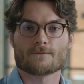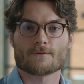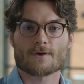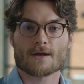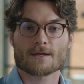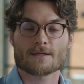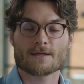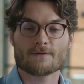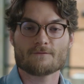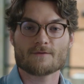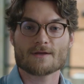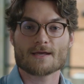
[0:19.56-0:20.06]
For
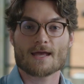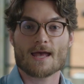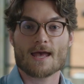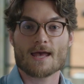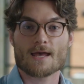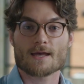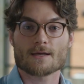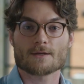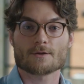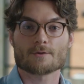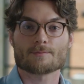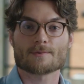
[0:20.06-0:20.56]
Activity
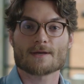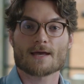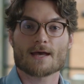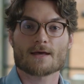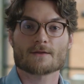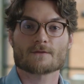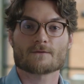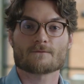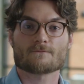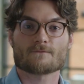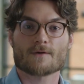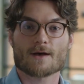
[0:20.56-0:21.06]
A, you'll be
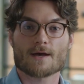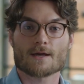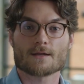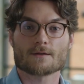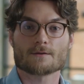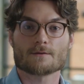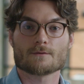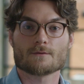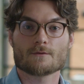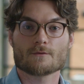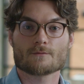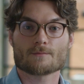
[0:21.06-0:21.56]
asked to
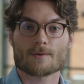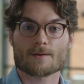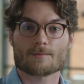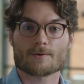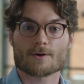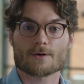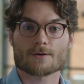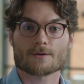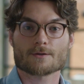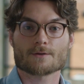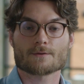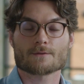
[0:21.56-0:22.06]
find
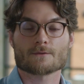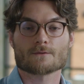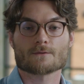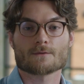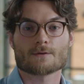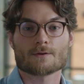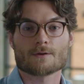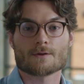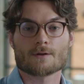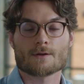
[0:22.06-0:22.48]
newspaper articles.